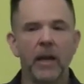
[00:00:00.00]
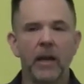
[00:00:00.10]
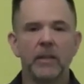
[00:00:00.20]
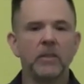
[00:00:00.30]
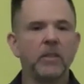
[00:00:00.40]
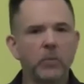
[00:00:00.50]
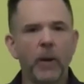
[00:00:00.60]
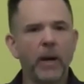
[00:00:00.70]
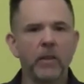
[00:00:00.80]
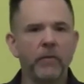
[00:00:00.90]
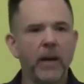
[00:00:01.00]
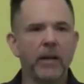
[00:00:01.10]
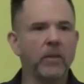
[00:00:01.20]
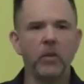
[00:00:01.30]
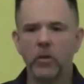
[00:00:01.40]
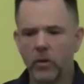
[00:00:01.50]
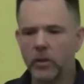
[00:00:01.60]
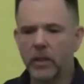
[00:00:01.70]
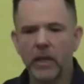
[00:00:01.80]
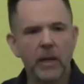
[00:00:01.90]
despite the fact that you
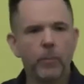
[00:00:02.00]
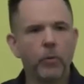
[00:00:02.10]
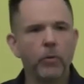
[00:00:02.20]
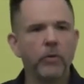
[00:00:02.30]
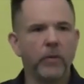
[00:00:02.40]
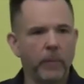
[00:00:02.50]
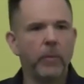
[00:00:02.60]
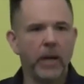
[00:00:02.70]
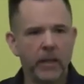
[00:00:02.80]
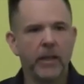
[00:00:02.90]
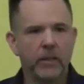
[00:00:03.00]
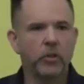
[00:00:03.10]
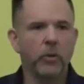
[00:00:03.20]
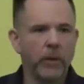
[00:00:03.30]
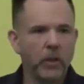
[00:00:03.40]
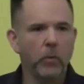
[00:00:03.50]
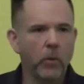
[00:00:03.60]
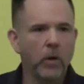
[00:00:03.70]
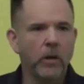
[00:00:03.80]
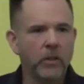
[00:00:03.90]
couldn't kind of prove it by like showing your
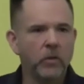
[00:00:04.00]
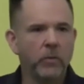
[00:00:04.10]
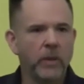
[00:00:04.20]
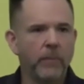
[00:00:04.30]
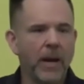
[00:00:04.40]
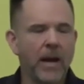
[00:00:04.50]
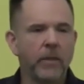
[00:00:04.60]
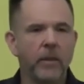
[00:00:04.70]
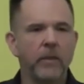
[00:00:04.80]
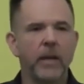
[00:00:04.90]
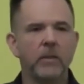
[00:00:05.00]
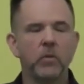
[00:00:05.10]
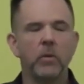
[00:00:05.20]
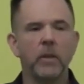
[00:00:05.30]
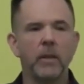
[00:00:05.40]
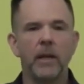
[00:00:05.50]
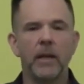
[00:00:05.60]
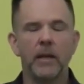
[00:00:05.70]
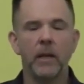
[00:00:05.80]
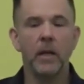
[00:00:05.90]
work and doing the math and that sort of
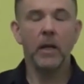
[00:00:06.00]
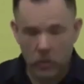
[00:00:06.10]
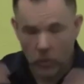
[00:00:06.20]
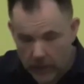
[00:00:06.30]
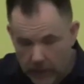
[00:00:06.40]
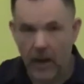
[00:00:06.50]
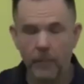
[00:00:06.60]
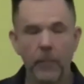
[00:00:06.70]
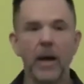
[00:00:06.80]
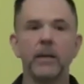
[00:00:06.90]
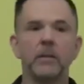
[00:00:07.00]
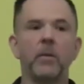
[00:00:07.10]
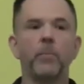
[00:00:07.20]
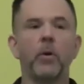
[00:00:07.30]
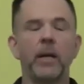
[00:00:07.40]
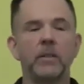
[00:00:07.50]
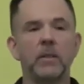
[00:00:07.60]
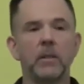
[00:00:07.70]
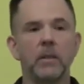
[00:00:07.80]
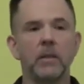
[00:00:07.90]
thing. So I come back to the
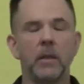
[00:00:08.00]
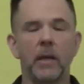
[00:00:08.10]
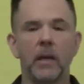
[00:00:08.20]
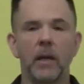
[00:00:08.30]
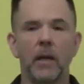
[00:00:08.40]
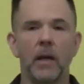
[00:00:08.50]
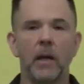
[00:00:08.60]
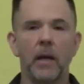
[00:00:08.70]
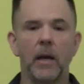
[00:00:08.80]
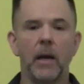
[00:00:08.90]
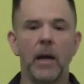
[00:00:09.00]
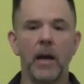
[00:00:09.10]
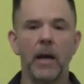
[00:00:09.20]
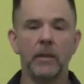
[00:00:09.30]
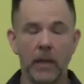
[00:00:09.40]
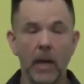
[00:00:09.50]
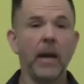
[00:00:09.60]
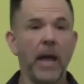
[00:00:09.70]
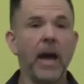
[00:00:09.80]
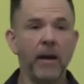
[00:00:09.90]
present, and
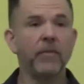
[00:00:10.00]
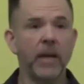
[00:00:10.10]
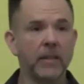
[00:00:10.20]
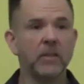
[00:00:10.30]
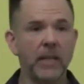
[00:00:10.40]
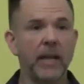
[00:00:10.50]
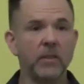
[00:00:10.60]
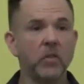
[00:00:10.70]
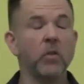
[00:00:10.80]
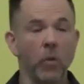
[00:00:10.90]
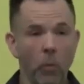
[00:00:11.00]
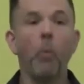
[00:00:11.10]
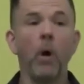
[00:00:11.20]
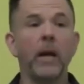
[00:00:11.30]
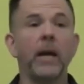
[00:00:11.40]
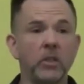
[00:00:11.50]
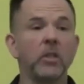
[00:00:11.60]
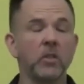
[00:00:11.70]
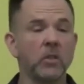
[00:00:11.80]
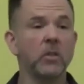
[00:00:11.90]
I have that sense that what I
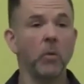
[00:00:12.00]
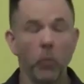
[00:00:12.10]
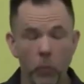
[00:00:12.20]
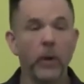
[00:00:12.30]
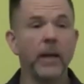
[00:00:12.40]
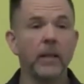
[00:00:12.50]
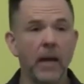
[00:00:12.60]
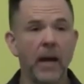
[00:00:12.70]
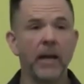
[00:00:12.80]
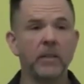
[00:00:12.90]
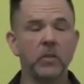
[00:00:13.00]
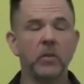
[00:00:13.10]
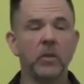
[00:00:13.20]
just realized